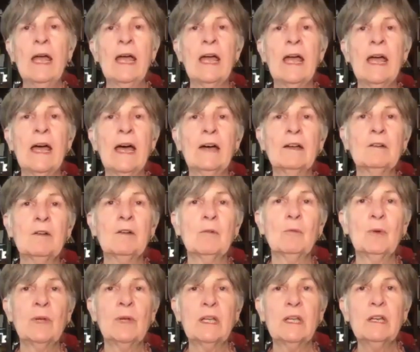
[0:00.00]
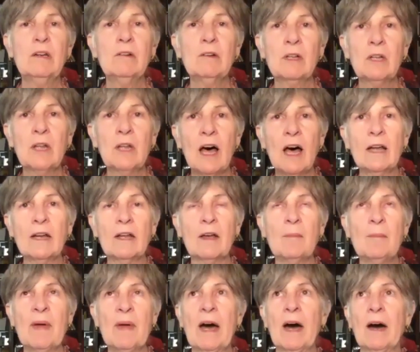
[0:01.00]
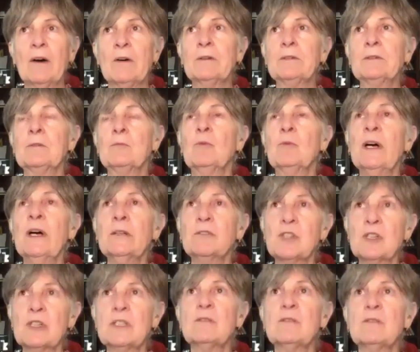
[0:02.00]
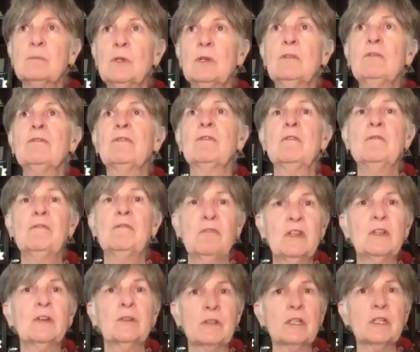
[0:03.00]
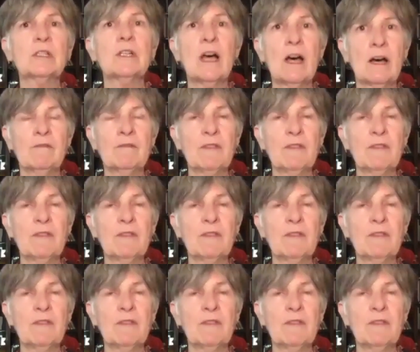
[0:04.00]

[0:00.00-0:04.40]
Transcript: And we hear a lot about, well, just move from fear to love.